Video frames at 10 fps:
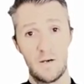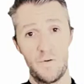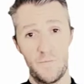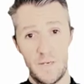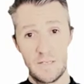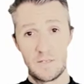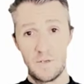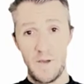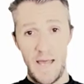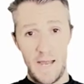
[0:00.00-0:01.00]
of these
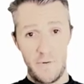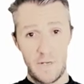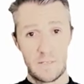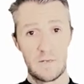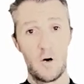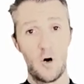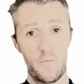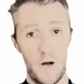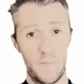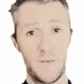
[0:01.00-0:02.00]
two areas
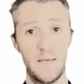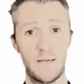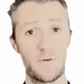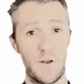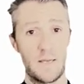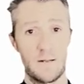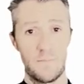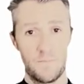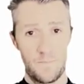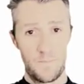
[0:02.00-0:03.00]
of our PE curriculum.